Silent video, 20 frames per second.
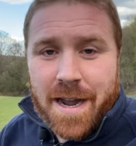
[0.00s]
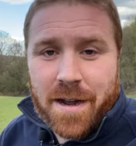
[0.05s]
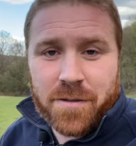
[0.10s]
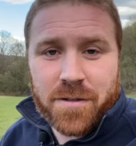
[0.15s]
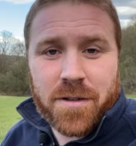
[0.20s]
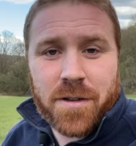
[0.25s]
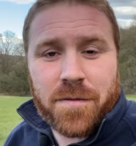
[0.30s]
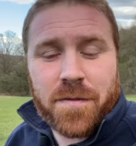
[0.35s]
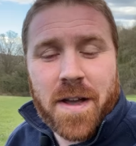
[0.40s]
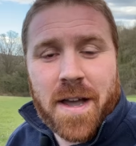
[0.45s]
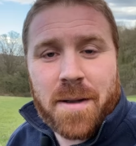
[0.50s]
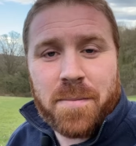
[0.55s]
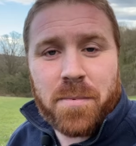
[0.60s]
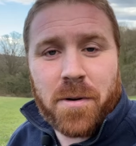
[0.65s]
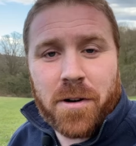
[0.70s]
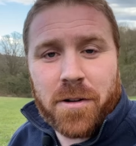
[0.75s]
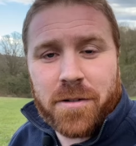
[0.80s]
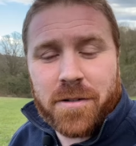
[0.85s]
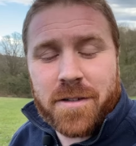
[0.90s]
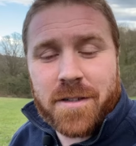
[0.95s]
out of a
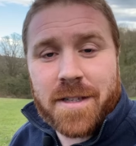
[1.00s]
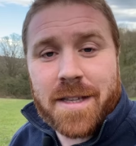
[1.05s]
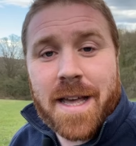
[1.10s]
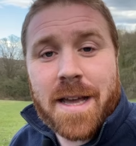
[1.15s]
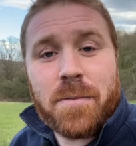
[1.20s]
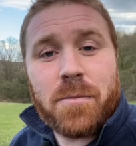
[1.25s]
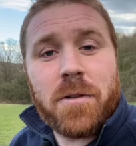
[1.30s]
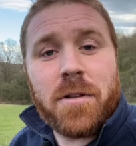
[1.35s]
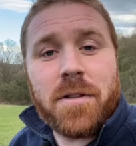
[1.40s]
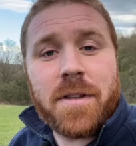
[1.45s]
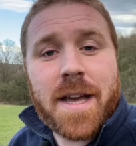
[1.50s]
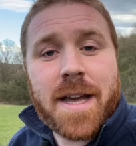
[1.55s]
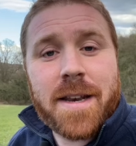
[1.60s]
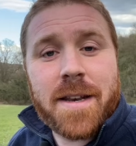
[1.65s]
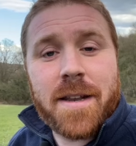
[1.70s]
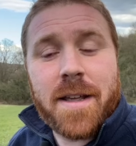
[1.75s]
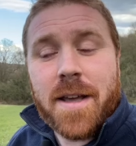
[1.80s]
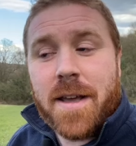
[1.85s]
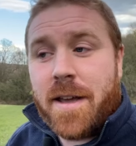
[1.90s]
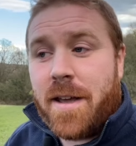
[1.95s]
pond, they will
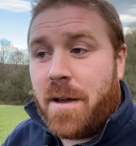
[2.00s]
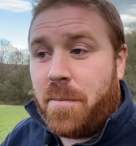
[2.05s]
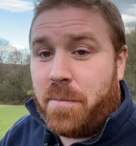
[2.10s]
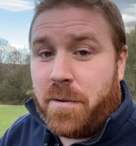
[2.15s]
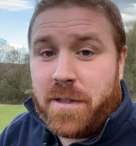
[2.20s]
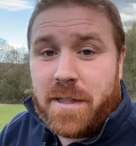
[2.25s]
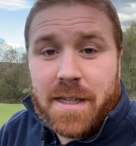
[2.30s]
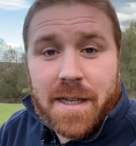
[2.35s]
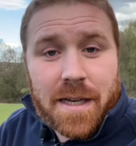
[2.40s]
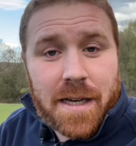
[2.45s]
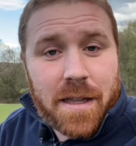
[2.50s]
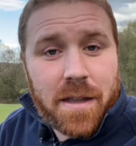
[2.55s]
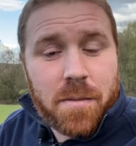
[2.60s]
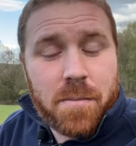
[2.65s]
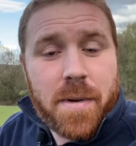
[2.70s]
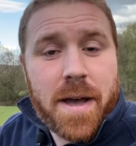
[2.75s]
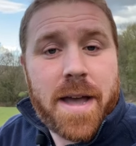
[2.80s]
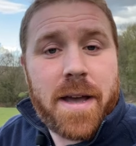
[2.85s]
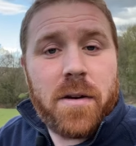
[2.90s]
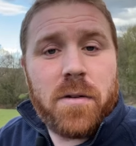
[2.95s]
then, particularly the
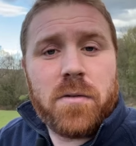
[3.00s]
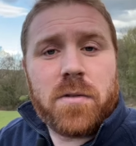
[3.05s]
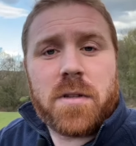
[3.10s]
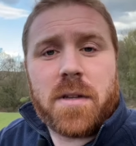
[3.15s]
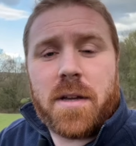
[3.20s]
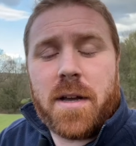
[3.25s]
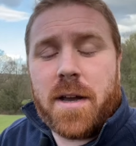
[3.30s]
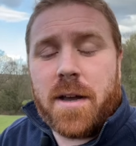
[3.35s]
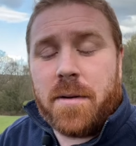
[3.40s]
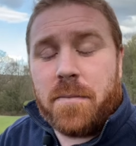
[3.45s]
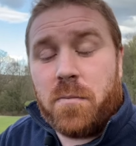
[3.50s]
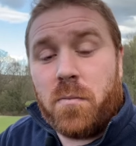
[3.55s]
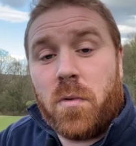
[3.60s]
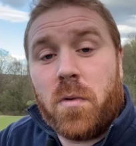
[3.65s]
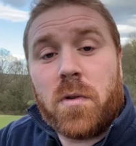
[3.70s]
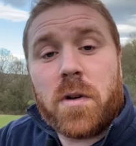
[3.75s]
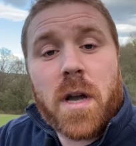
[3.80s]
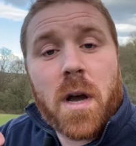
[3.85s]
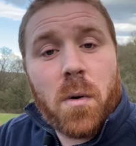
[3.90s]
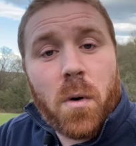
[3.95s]
males, um,
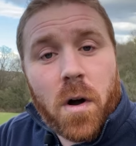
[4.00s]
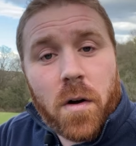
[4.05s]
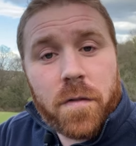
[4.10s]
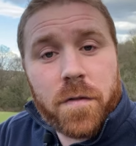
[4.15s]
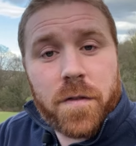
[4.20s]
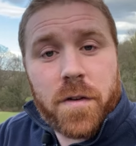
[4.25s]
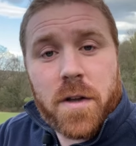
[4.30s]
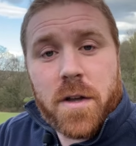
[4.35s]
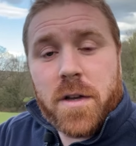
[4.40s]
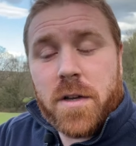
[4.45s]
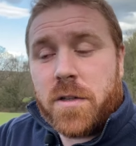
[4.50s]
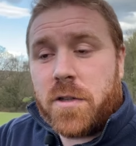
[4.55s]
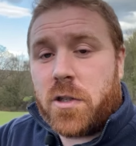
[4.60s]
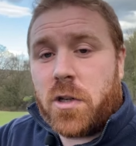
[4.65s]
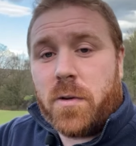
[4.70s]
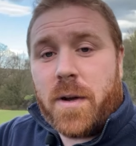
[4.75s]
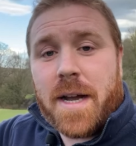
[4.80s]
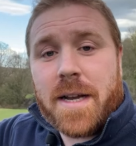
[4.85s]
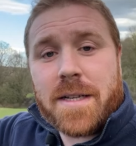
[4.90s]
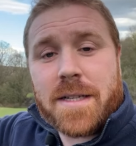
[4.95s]
will go off
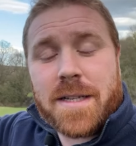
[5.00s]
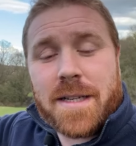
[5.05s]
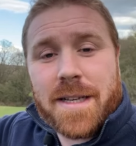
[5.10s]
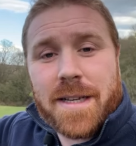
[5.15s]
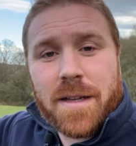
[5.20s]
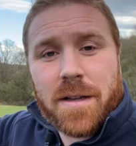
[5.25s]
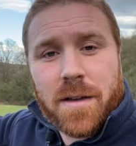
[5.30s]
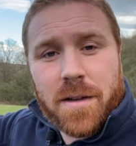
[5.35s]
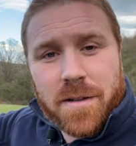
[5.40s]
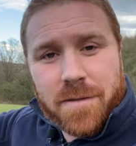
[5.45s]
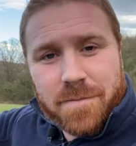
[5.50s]
to actually